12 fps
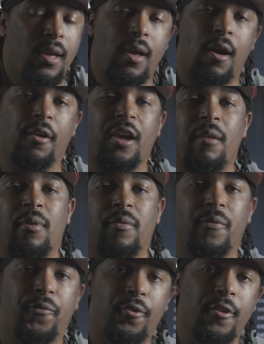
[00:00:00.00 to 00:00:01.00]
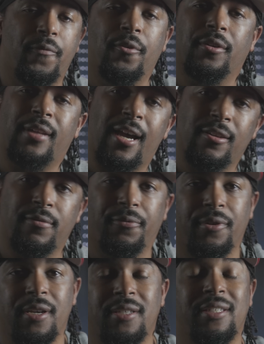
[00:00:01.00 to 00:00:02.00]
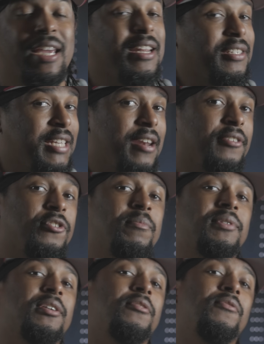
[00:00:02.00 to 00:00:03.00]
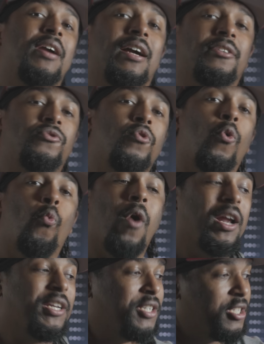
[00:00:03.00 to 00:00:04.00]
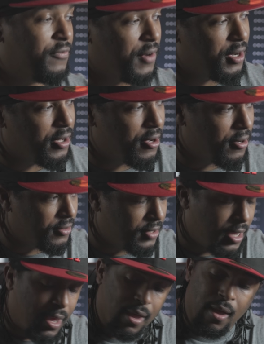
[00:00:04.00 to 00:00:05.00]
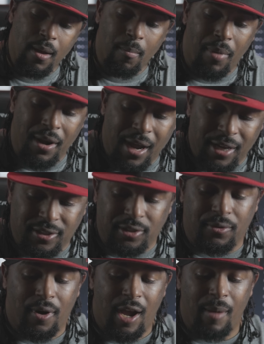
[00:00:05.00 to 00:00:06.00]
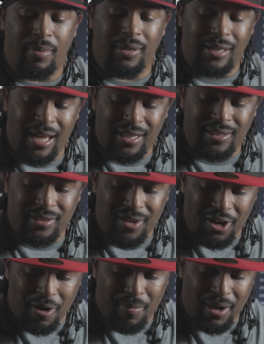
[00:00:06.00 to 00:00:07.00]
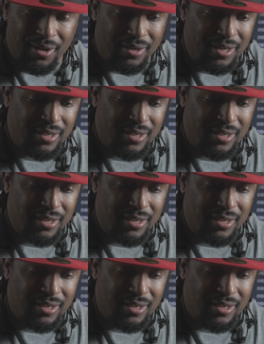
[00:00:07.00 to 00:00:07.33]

Okay, well, over 44,000 friends and the 72% of you guys who are watching these videos, but not subscribe. Let's talk about this